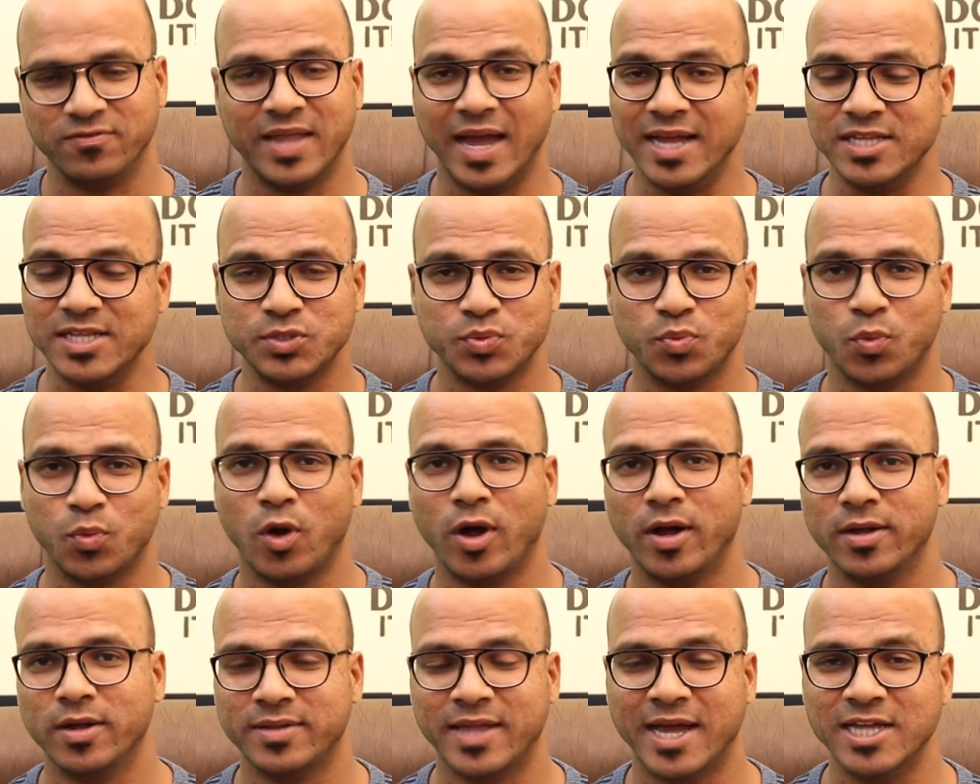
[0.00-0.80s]
That's
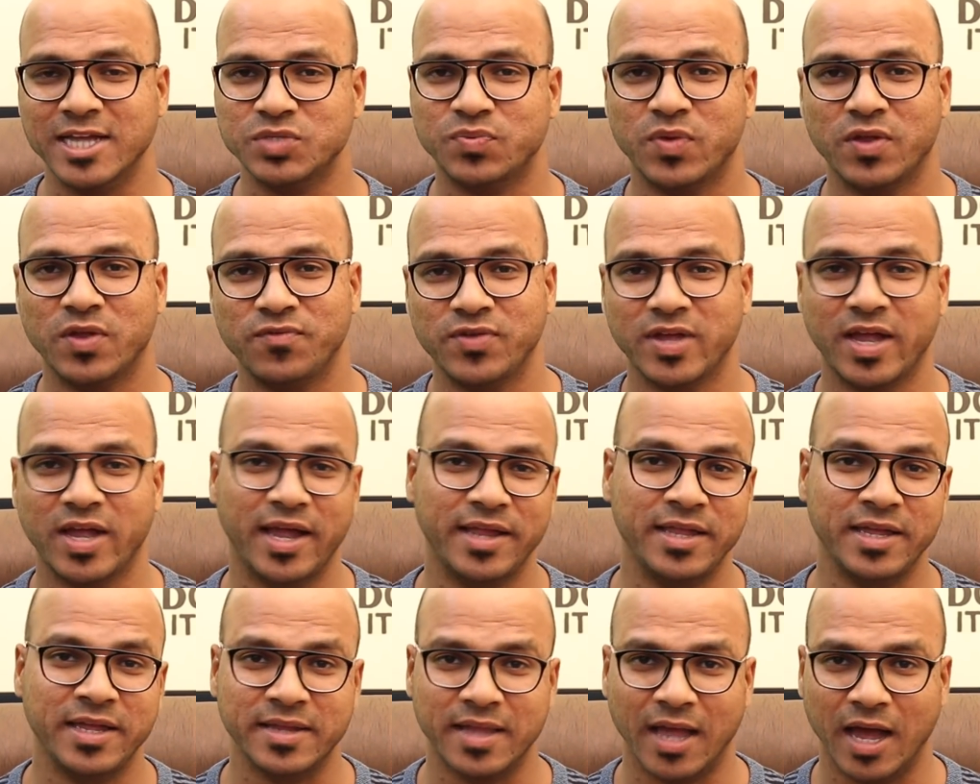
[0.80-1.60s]
where we are
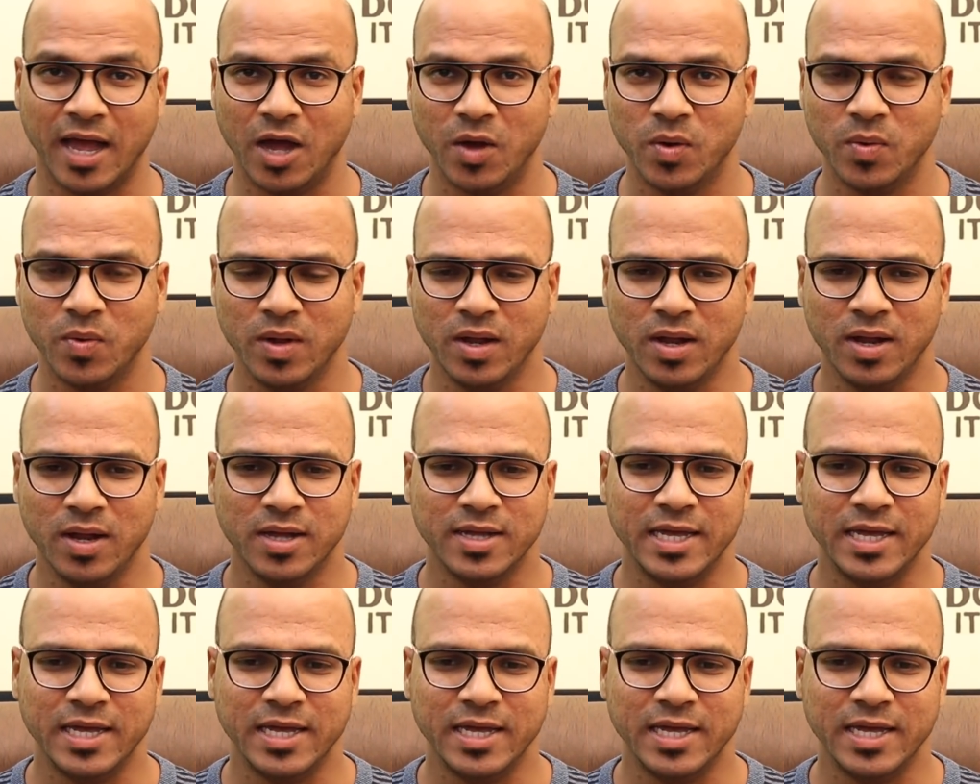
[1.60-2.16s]
heading now.